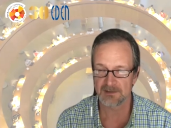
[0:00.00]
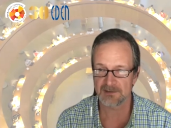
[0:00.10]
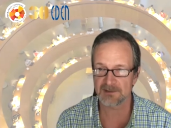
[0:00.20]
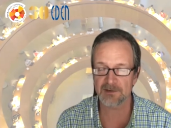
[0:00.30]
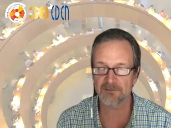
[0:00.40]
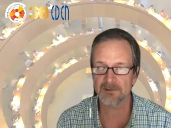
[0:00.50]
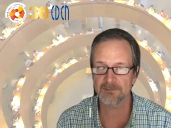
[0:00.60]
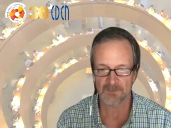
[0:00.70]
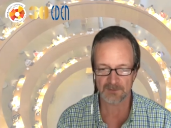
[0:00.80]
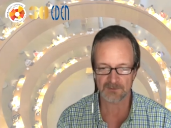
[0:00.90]
Sandra,
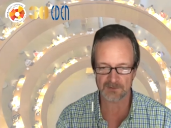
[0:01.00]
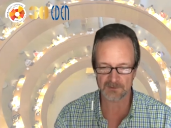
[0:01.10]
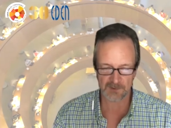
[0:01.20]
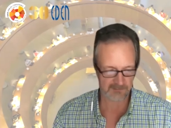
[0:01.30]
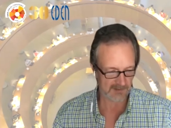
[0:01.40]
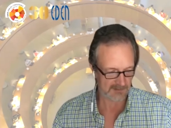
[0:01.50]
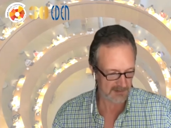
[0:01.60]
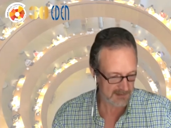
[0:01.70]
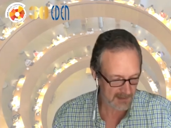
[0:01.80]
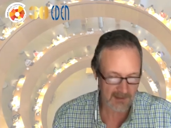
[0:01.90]
who's going to moderate
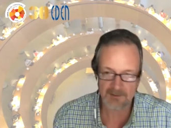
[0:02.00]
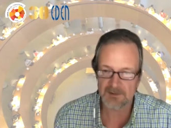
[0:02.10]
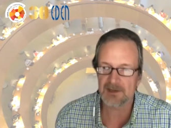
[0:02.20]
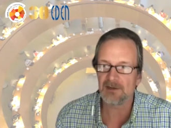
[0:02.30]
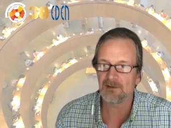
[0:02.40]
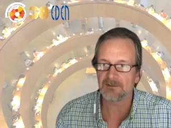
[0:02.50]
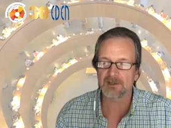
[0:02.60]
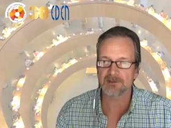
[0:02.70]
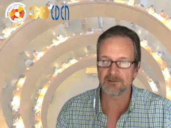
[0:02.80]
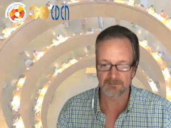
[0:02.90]
the keynote
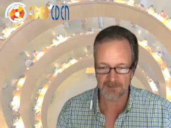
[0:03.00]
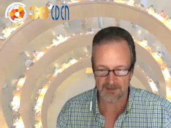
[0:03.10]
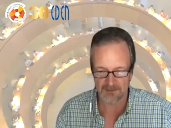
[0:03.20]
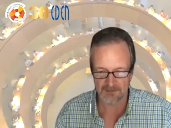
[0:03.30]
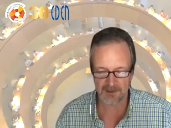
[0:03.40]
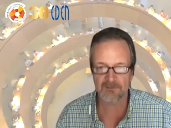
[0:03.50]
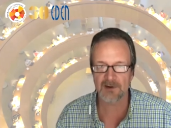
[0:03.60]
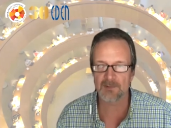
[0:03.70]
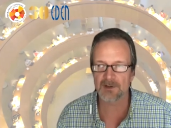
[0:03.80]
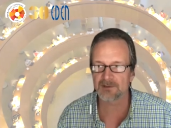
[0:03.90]
session. Thank you
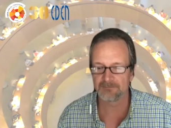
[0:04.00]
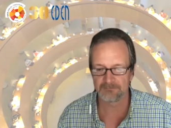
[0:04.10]
very much.